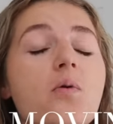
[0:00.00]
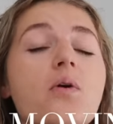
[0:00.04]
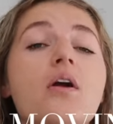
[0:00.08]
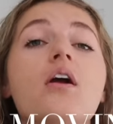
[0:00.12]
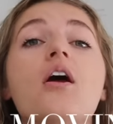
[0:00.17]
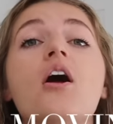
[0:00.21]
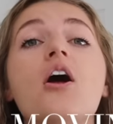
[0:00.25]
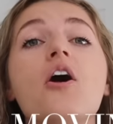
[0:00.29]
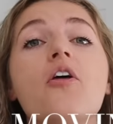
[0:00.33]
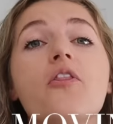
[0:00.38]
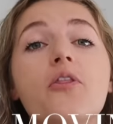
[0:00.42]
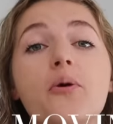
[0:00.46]

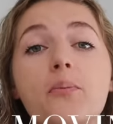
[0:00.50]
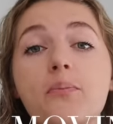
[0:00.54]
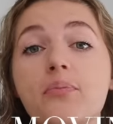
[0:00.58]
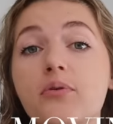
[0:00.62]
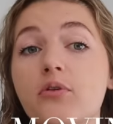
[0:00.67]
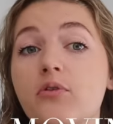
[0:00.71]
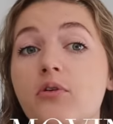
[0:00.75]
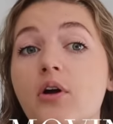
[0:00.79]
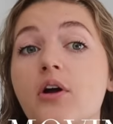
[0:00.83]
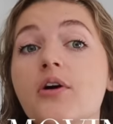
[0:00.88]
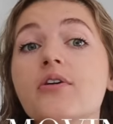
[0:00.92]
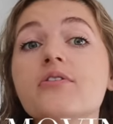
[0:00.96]
or the
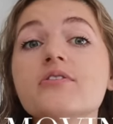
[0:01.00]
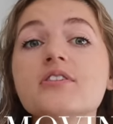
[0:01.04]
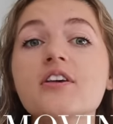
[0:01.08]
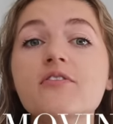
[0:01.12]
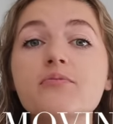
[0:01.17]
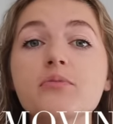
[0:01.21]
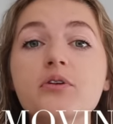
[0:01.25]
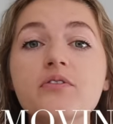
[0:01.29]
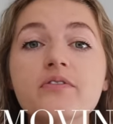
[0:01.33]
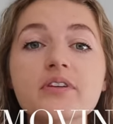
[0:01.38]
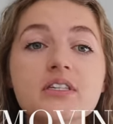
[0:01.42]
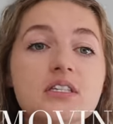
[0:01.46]
pros
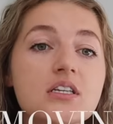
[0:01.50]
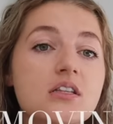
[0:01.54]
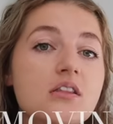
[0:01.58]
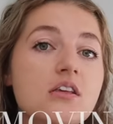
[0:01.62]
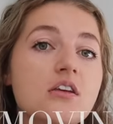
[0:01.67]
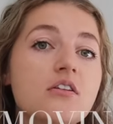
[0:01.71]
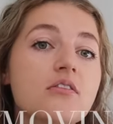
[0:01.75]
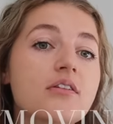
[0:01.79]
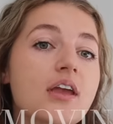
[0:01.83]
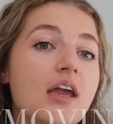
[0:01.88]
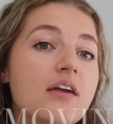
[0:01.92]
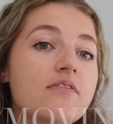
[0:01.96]
of moving to
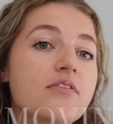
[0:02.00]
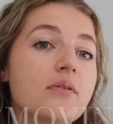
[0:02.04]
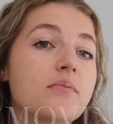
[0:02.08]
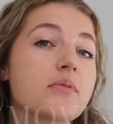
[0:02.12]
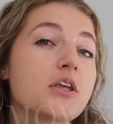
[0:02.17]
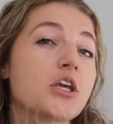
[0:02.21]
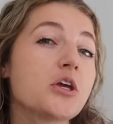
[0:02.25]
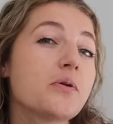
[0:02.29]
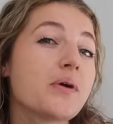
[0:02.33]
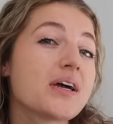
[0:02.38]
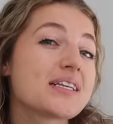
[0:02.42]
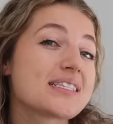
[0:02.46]
the UK from
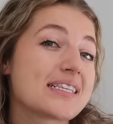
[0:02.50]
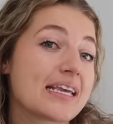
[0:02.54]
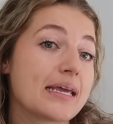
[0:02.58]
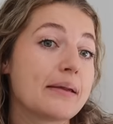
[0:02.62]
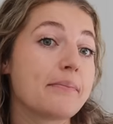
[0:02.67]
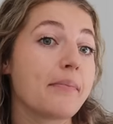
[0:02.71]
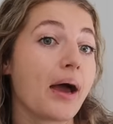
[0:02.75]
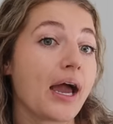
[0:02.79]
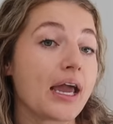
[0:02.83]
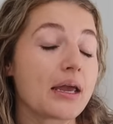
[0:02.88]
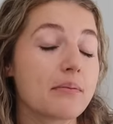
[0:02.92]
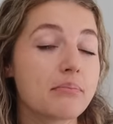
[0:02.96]
the US,
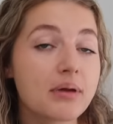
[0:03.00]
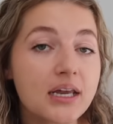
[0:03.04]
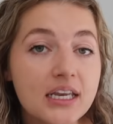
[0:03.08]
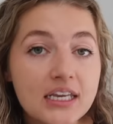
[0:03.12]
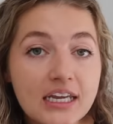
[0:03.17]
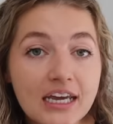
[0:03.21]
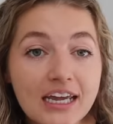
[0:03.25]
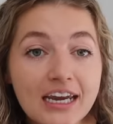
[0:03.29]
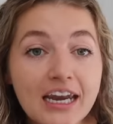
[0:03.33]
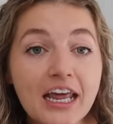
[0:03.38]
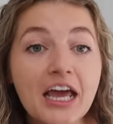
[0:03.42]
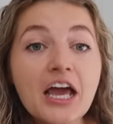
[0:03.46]
in my
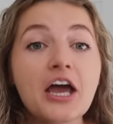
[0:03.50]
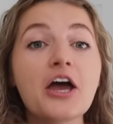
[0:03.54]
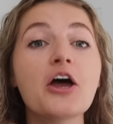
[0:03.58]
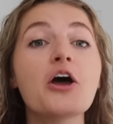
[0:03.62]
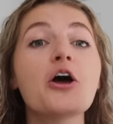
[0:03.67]
opinion.